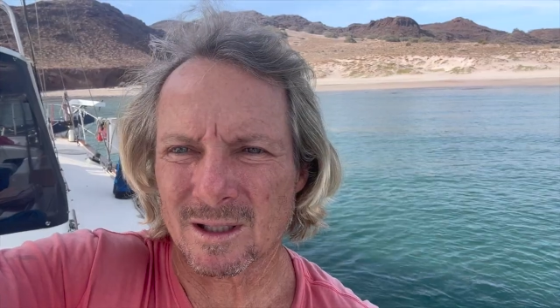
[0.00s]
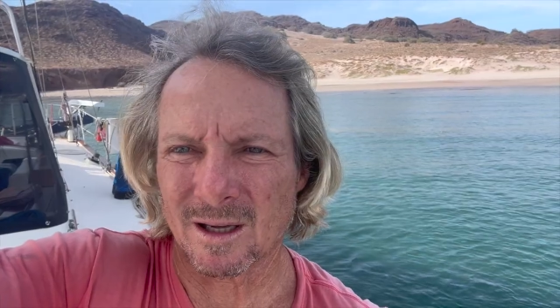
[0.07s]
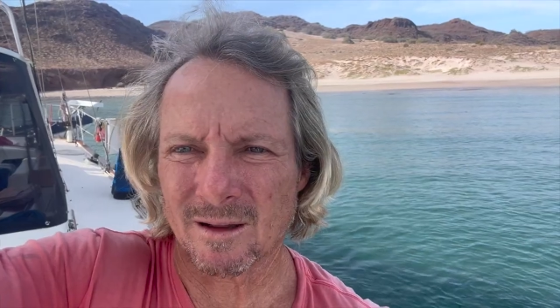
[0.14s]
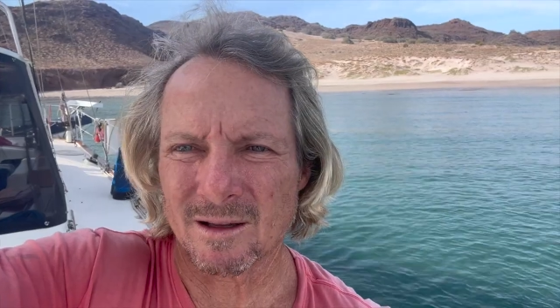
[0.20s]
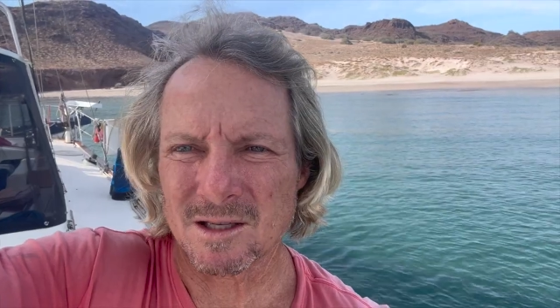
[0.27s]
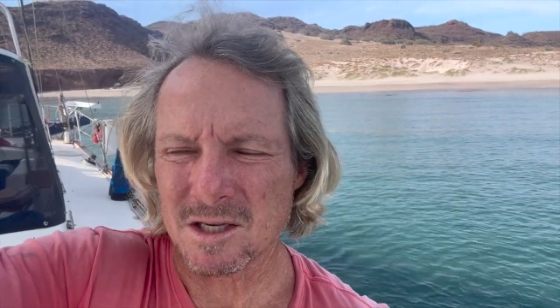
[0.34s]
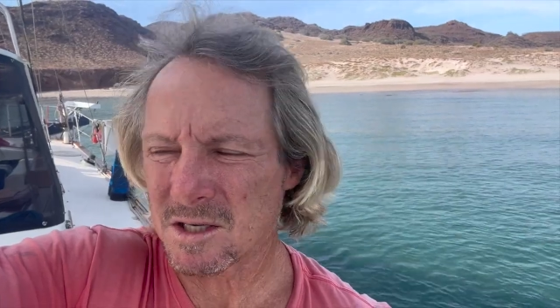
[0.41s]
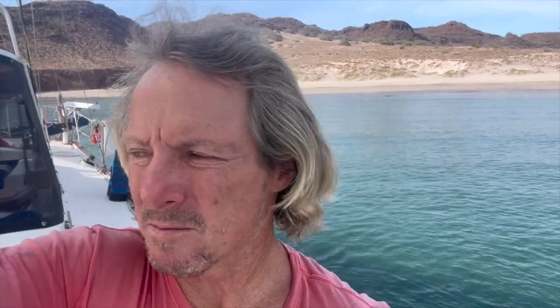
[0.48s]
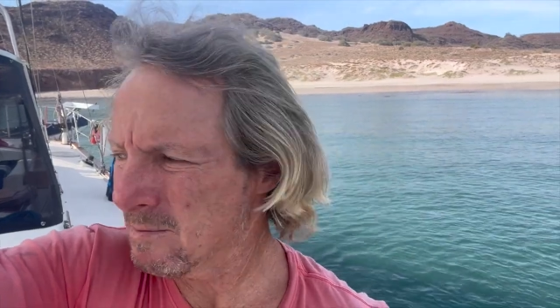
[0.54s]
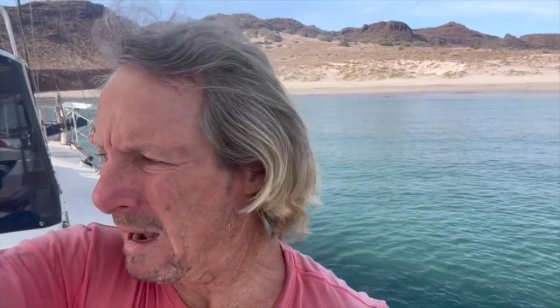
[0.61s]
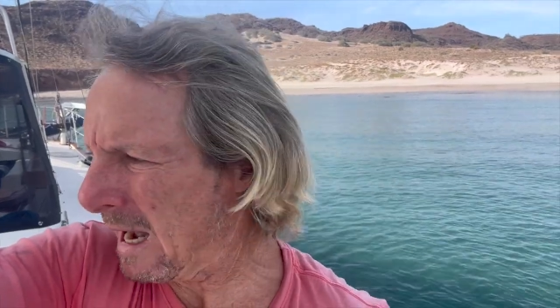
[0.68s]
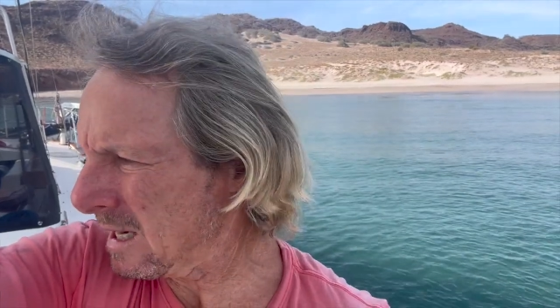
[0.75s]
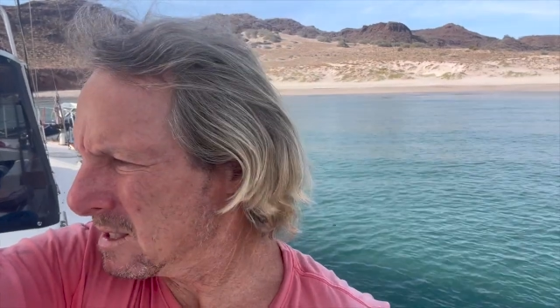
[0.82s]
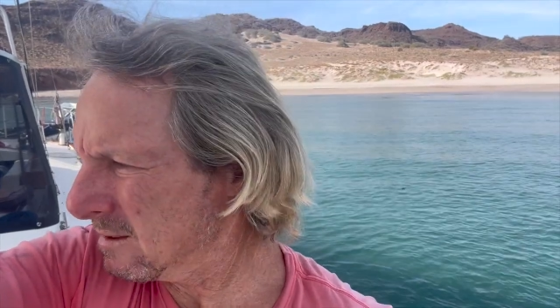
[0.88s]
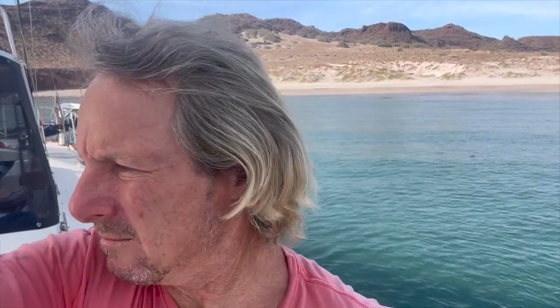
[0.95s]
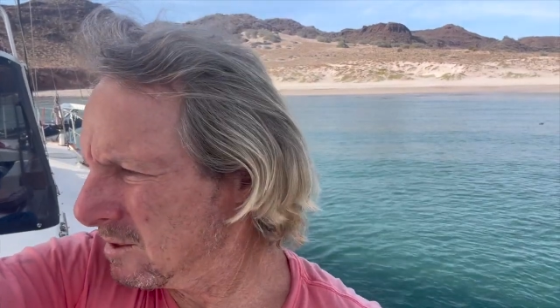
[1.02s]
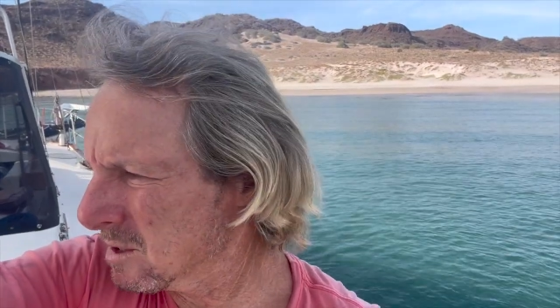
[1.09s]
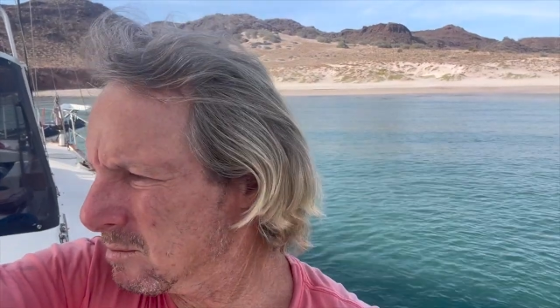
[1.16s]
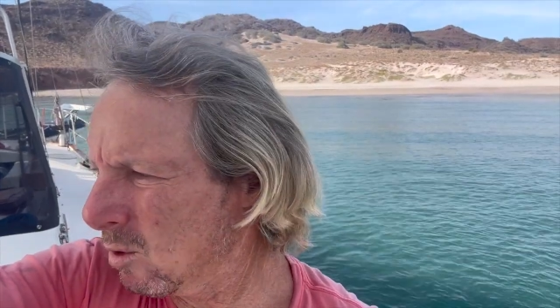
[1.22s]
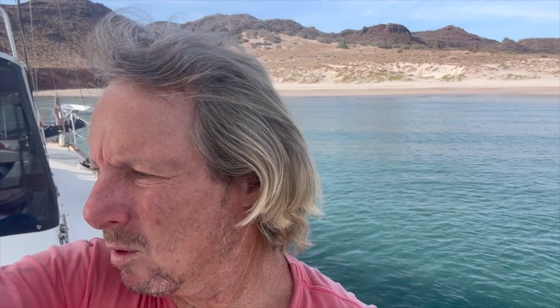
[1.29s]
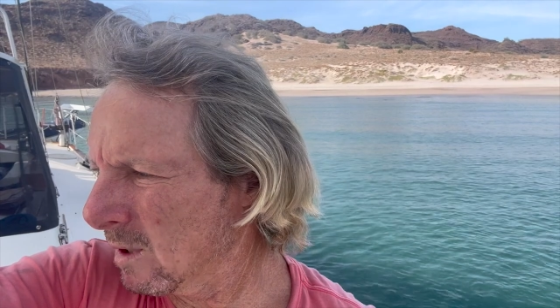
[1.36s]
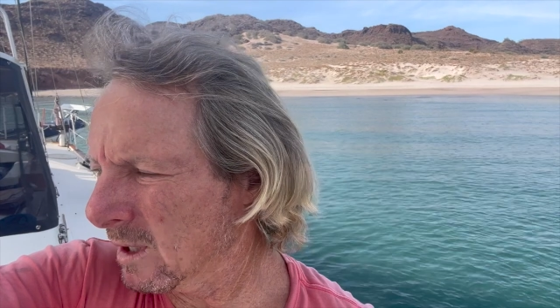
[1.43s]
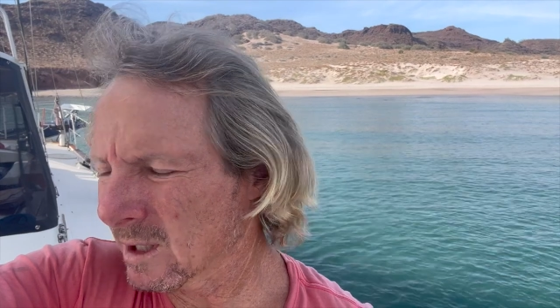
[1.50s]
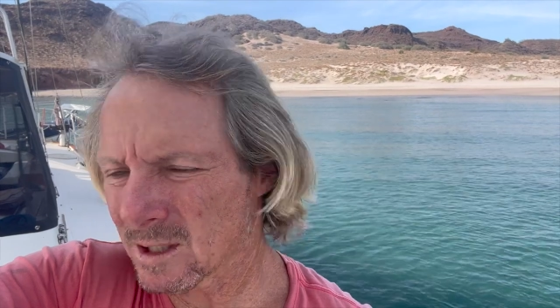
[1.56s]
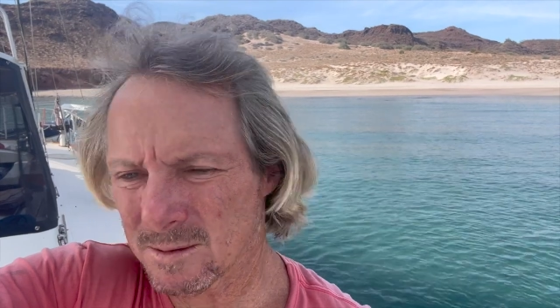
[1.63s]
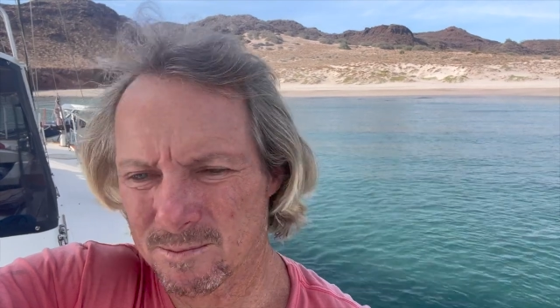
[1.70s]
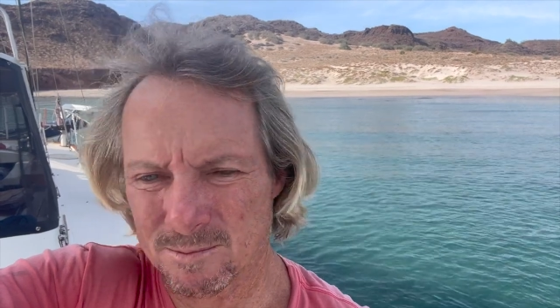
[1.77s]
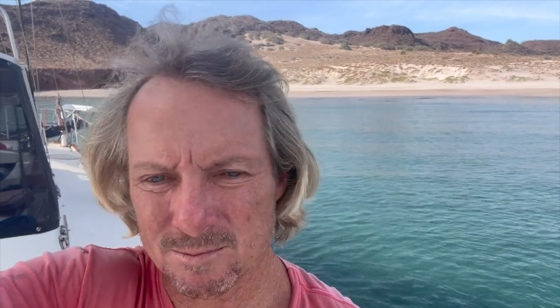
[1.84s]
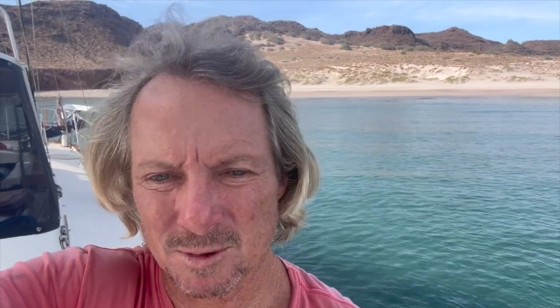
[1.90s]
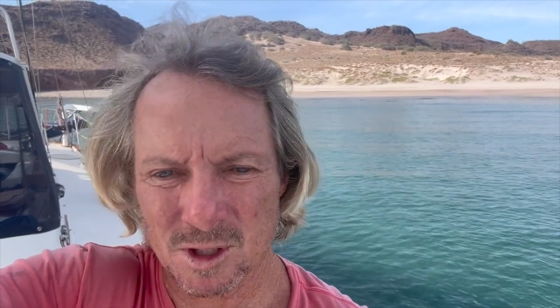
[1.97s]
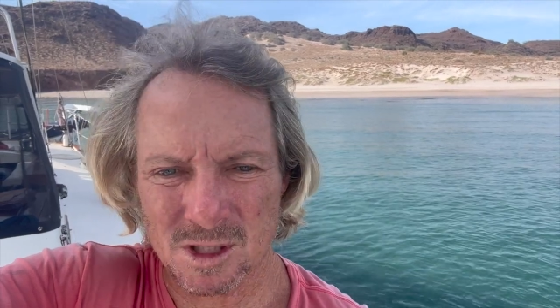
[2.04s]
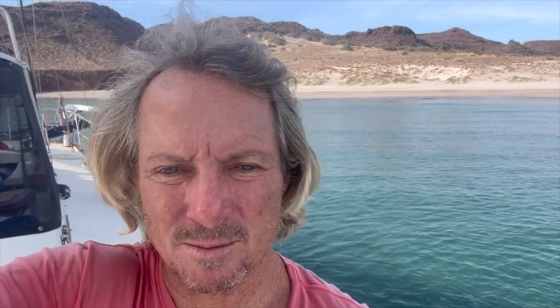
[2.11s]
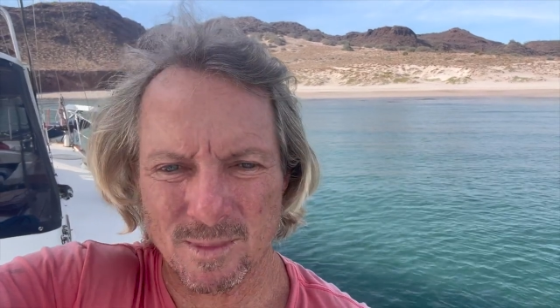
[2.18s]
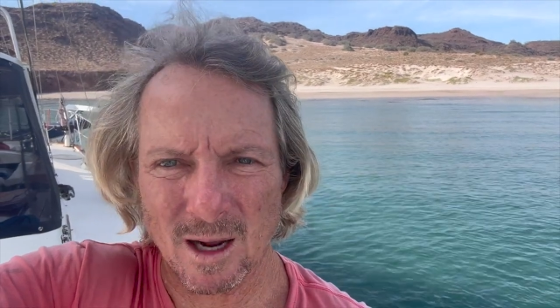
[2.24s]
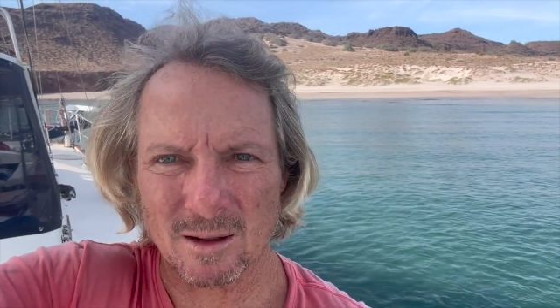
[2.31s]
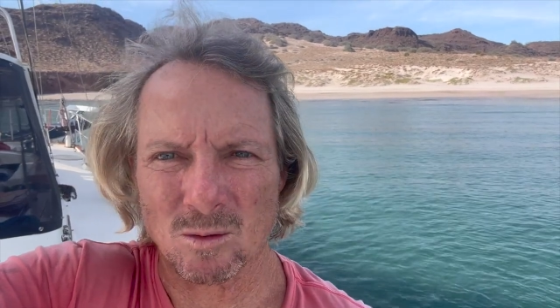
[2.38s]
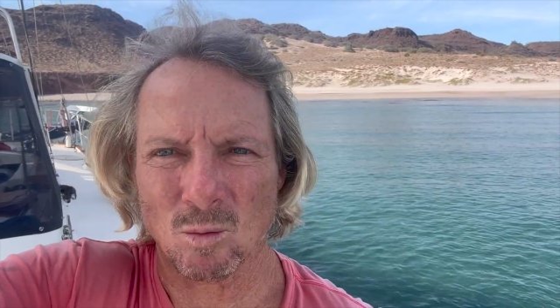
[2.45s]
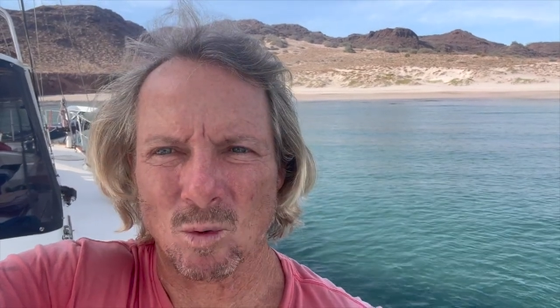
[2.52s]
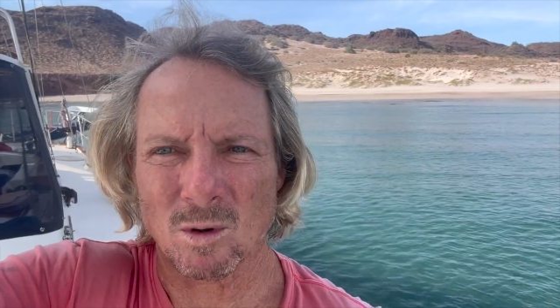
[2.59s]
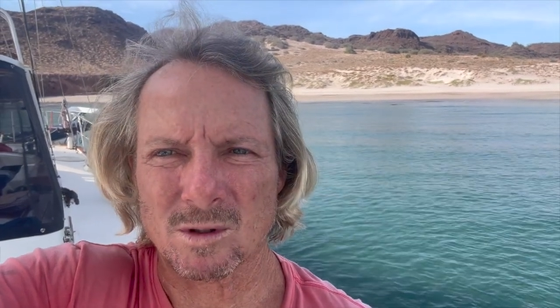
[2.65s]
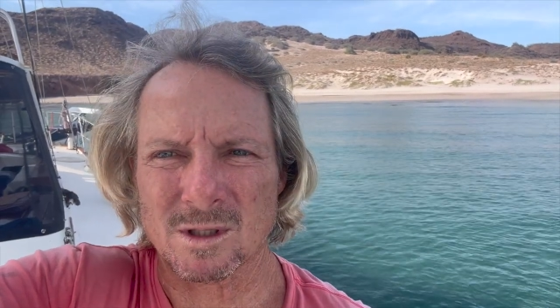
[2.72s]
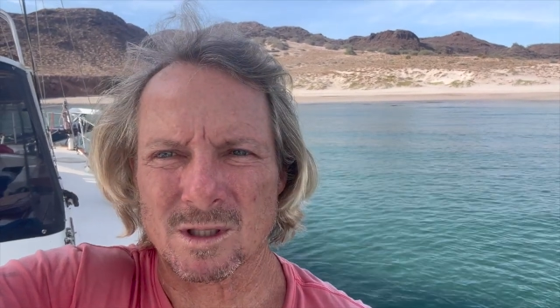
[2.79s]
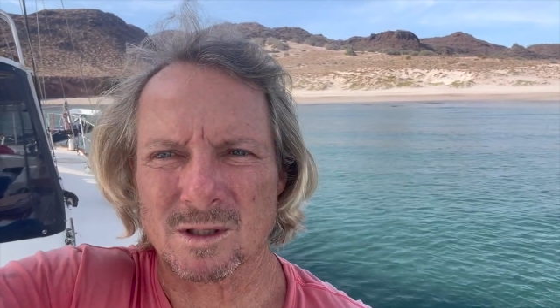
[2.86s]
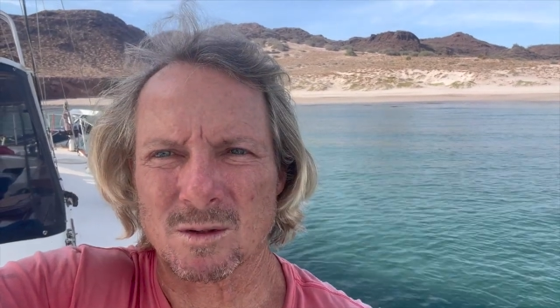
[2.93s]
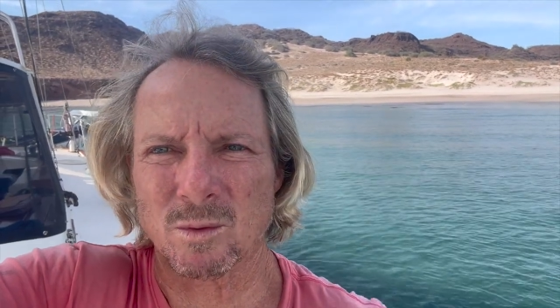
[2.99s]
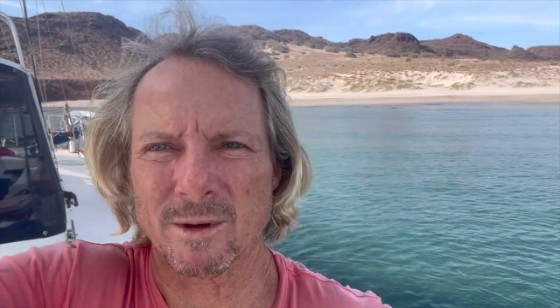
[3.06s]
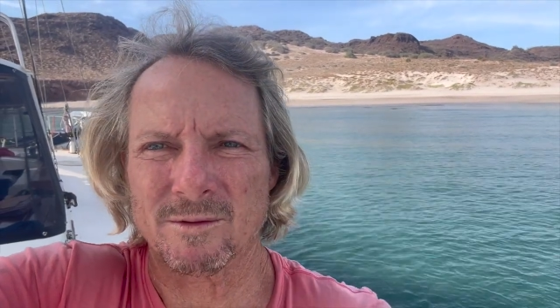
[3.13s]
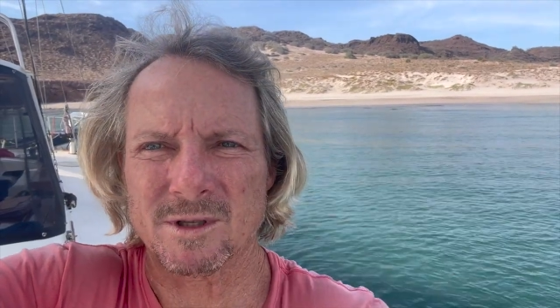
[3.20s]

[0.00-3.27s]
uh, this is massive this morning. It's just about the worst as we've